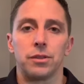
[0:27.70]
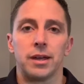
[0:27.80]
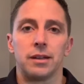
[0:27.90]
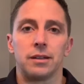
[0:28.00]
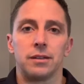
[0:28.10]

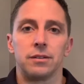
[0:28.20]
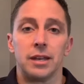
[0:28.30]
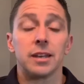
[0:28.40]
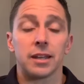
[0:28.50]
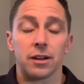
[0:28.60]
that is an
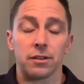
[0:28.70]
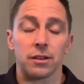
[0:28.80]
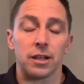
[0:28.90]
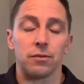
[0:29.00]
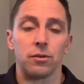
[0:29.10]
indicator of
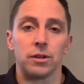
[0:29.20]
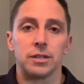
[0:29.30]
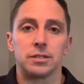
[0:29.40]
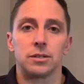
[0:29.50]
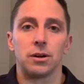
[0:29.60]
their level
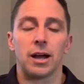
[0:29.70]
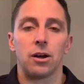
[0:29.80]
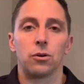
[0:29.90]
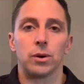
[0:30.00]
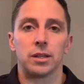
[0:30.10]
is
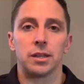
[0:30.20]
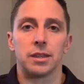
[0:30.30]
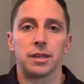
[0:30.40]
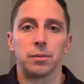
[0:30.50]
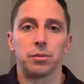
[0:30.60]
how quickly
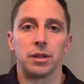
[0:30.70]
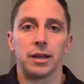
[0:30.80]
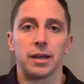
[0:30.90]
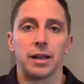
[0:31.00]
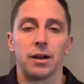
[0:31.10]
they can
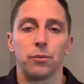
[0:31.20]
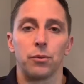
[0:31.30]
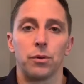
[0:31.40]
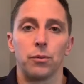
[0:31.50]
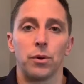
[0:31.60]
play and how
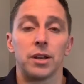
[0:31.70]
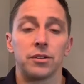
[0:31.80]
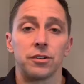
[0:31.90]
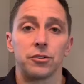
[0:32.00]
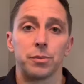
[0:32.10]
what
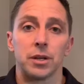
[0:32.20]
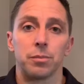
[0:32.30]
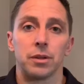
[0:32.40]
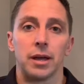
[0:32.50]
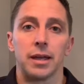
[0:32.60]
is their speed of
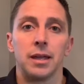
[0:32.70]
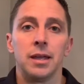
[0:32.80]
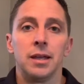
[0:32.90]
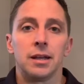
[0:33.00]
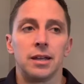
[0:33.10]
play.
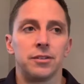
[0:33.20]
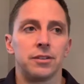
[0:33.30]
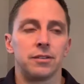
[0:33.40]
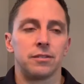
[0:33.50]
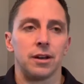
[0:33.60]
Is
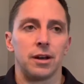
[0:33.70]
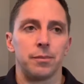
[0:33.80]
it